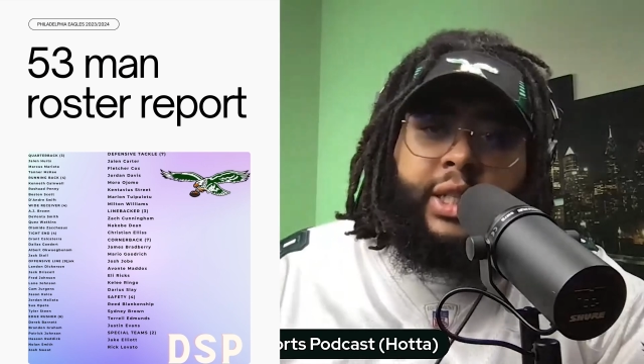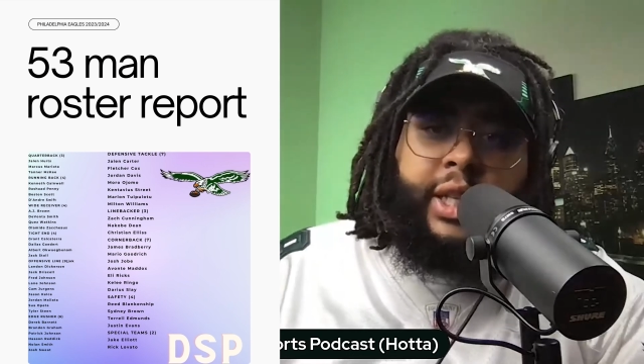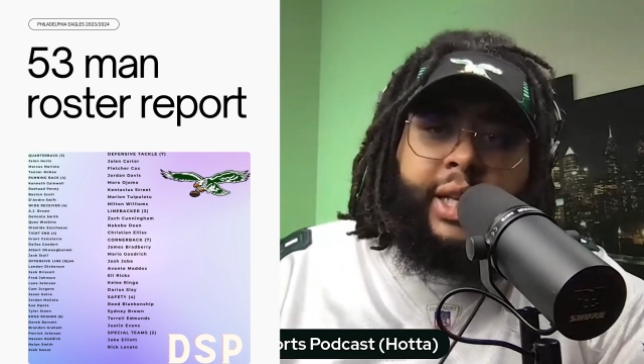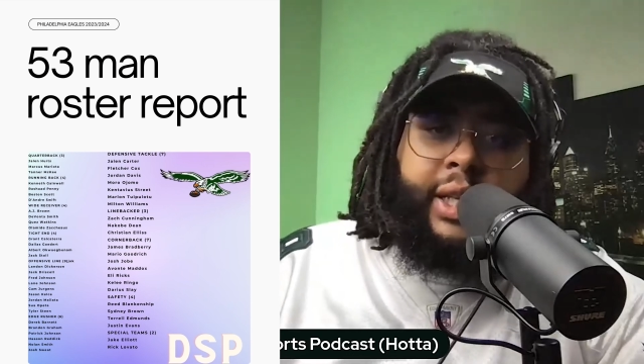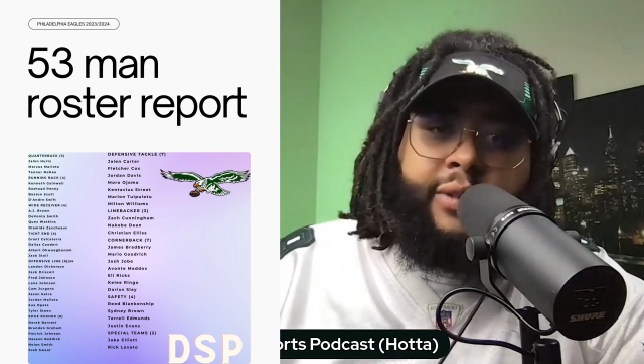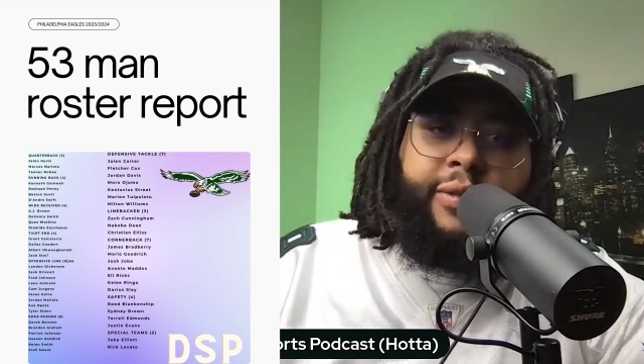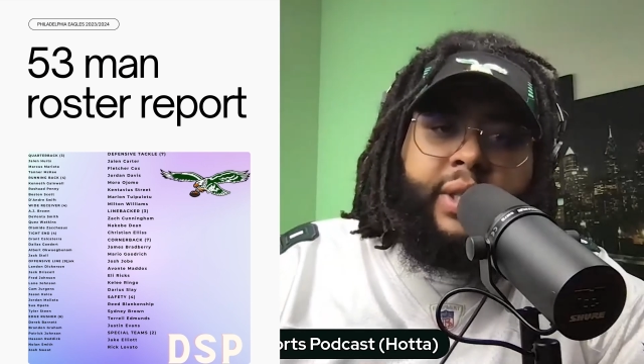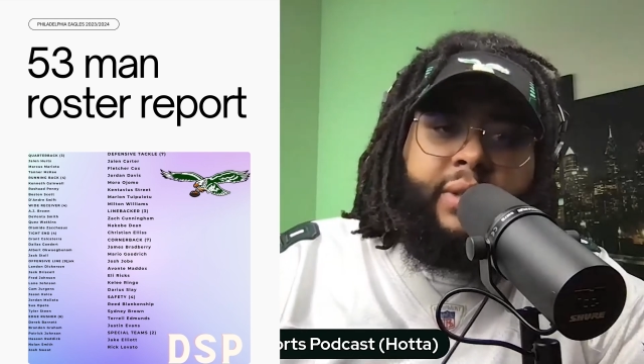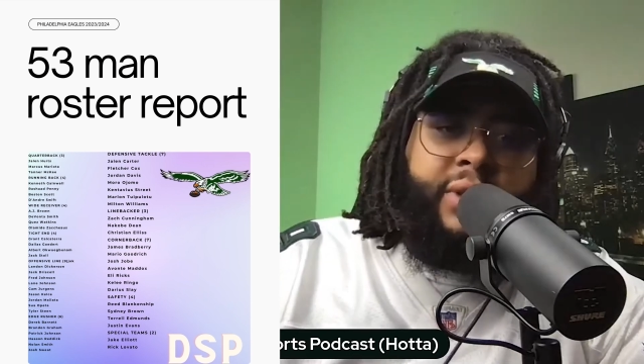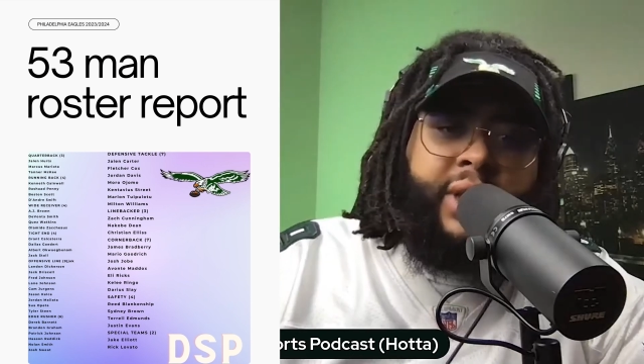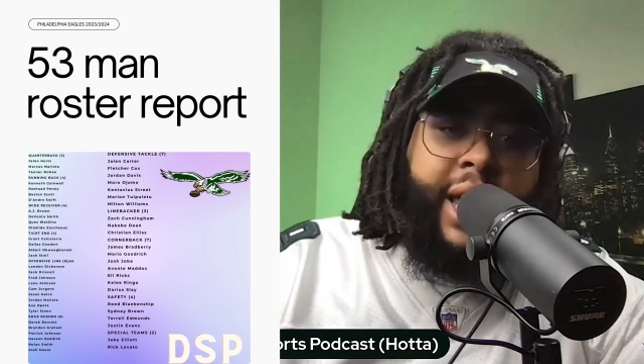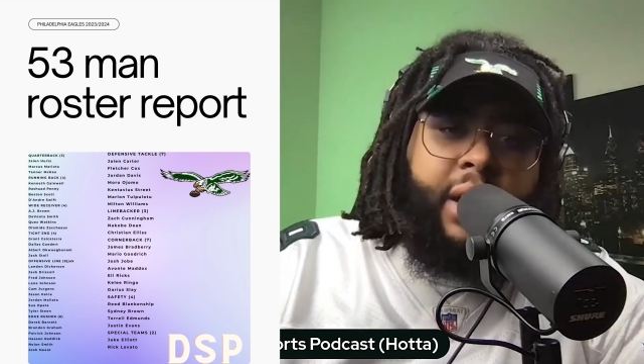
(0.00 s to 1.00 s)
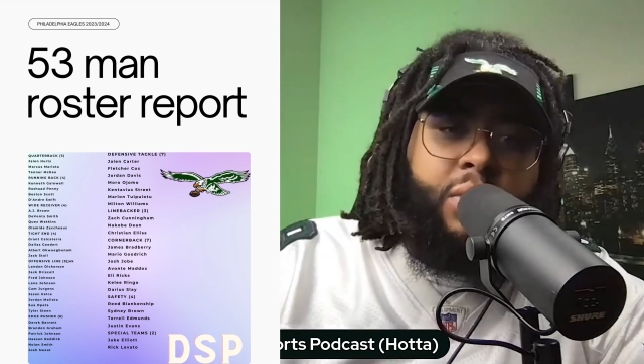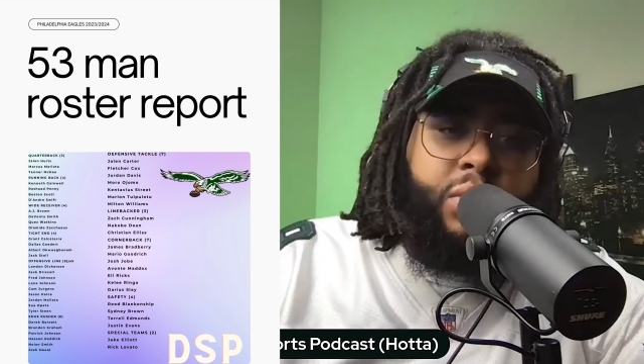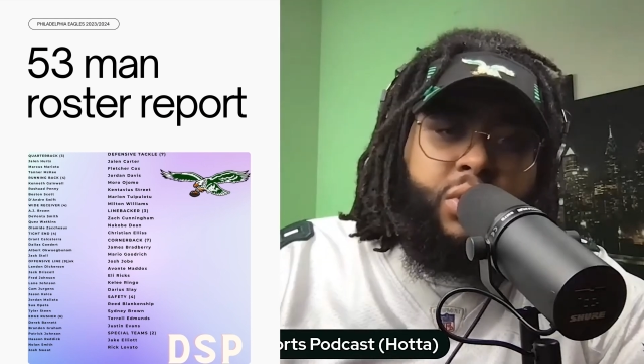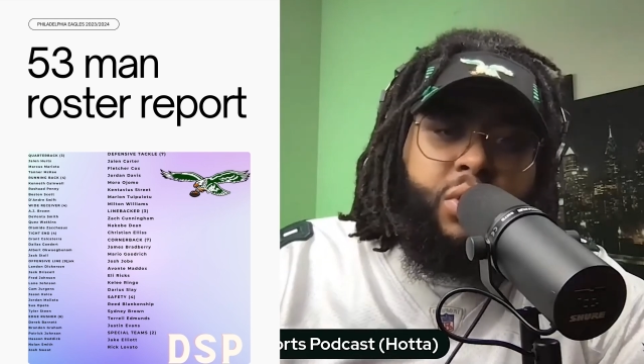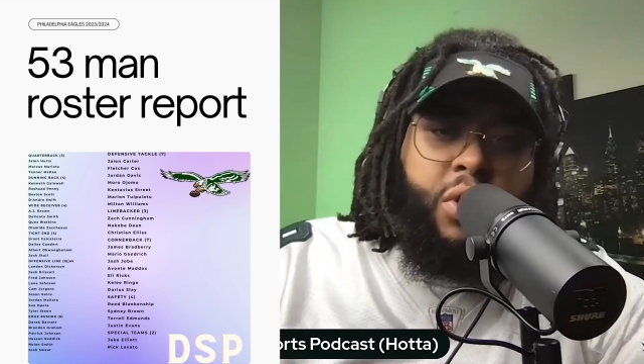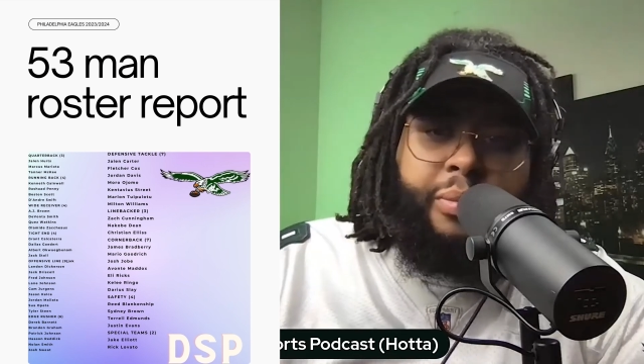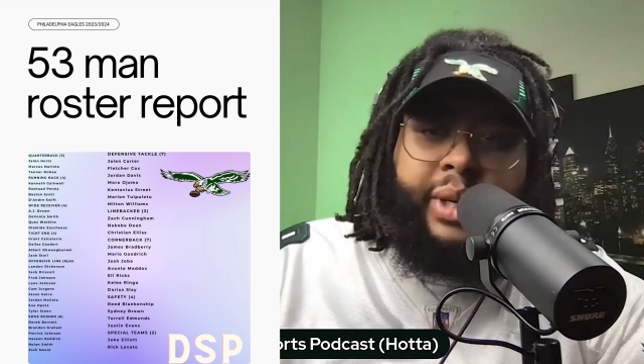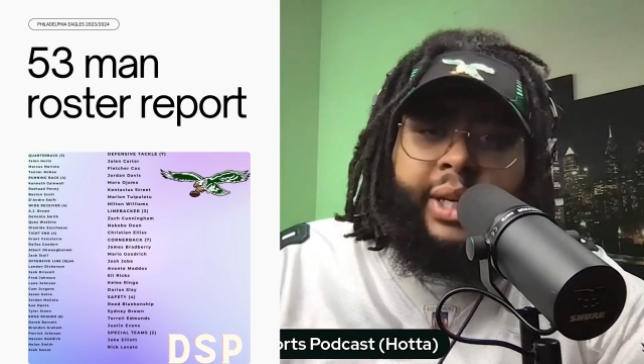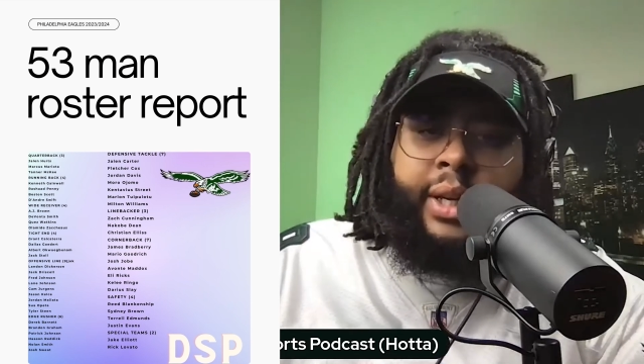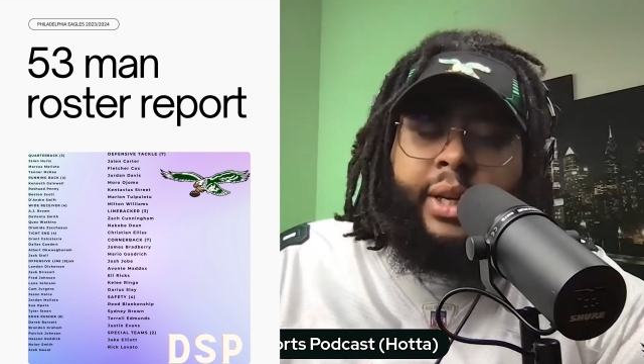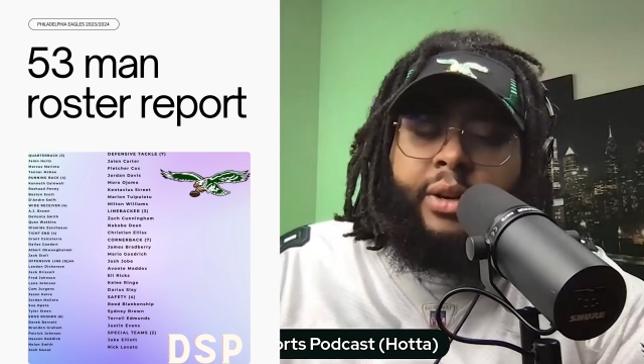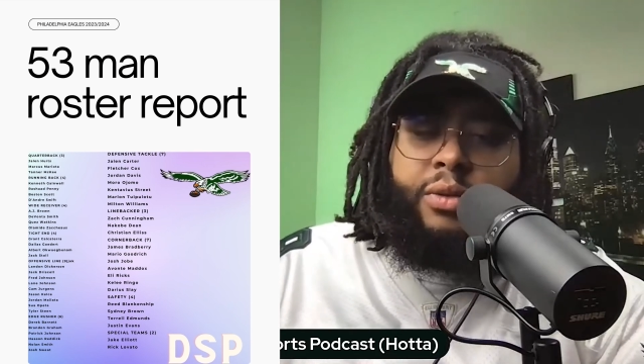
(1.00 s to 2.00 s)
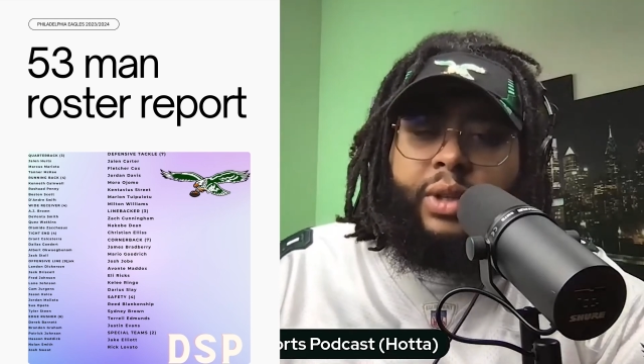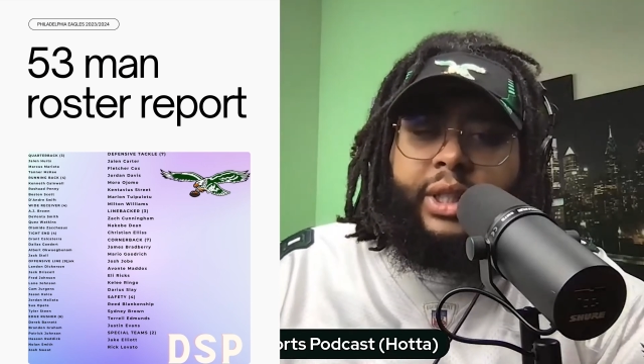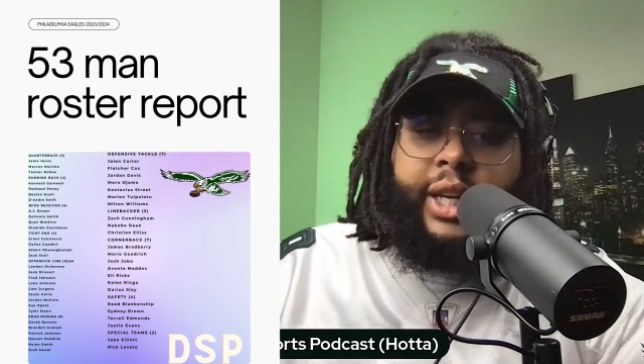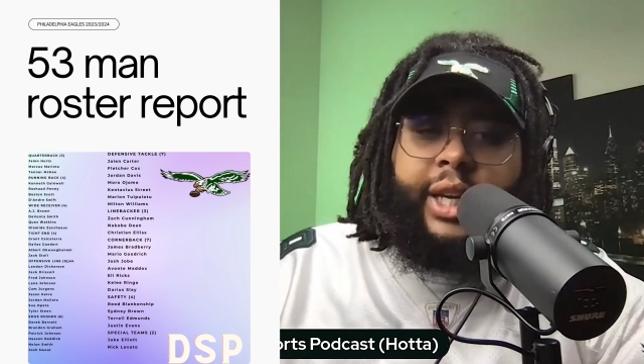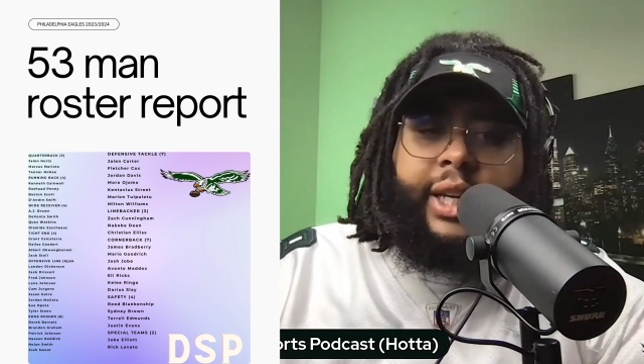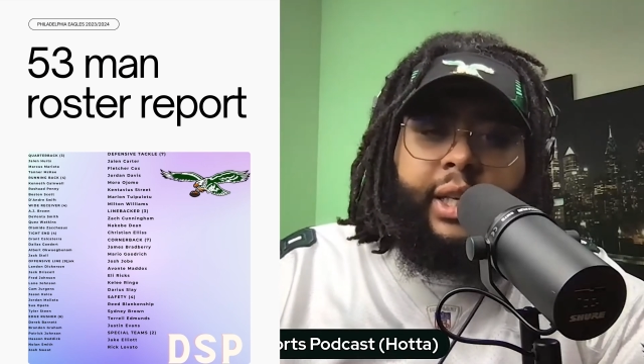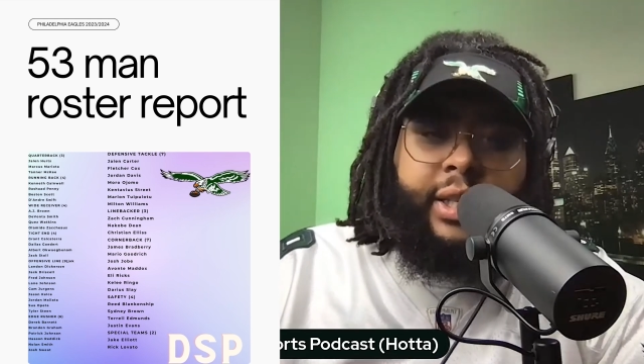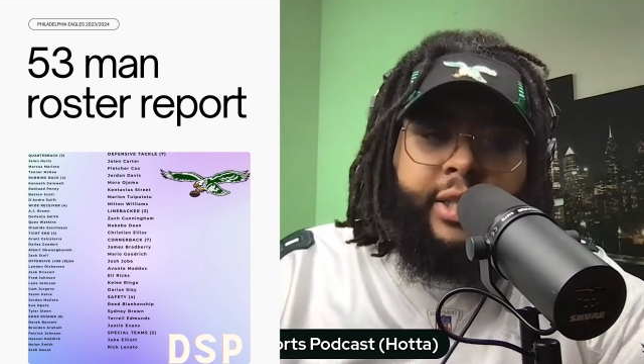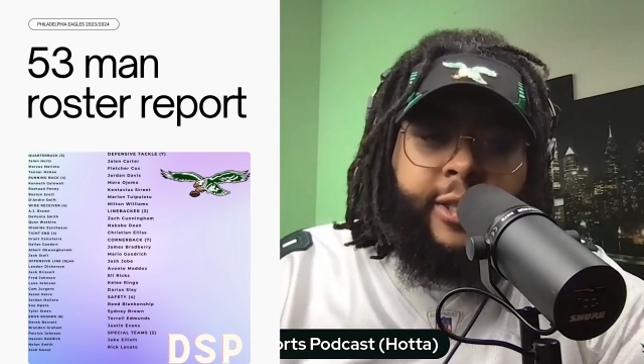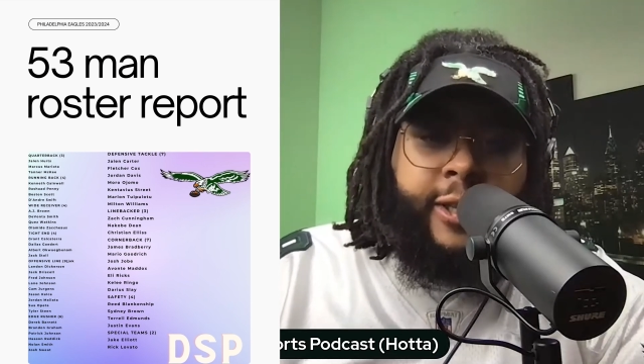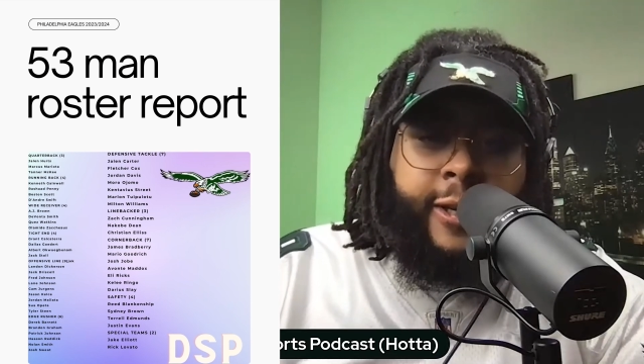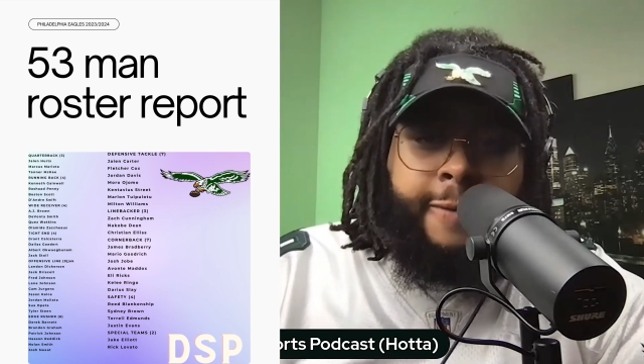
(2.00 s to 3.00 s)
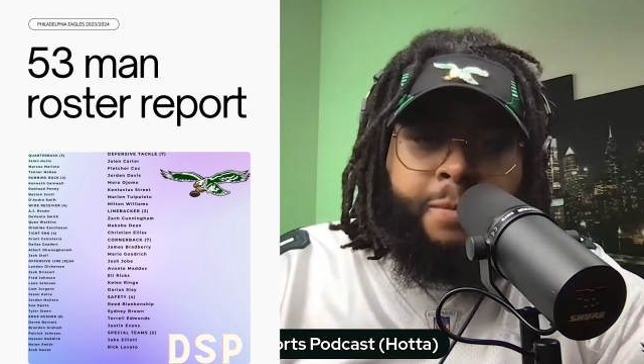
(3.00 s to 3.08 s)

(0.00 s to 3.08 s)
at defensive tackle is going to be ridiculous.